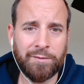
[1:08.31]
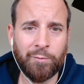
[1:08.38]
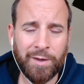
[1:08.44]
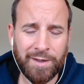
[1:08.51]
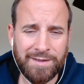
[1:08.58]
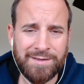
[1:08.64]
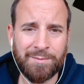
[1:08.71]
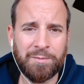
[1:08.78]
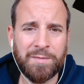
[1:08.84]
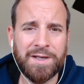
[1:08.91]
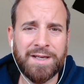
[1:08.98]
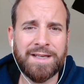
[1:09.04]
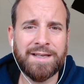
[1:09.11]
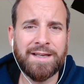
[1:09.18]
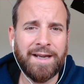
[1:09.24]
does it
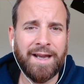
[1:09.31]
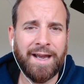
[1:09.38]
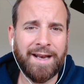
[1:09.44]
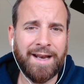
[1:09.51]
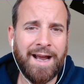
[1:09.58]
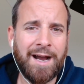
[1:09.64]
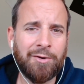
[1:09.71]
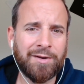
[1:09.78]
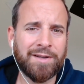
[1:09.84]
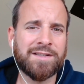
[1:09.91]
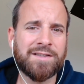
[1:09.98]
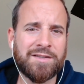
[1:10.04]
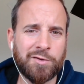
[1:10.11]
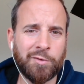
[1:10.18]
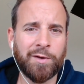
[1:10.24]
mean, and how can
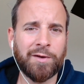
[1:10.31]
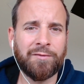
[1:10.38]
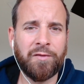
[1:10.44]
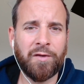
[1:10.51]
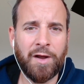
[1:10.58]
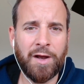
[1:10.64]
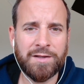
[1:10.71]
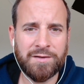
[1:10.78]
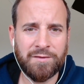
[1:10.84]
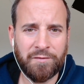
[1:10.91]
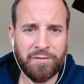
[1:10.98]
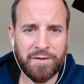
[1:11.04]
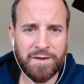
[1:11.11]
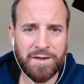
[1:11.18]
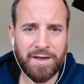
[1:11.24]
Stoic
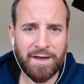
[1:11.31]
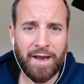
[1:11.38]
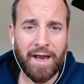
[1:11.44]
philosophy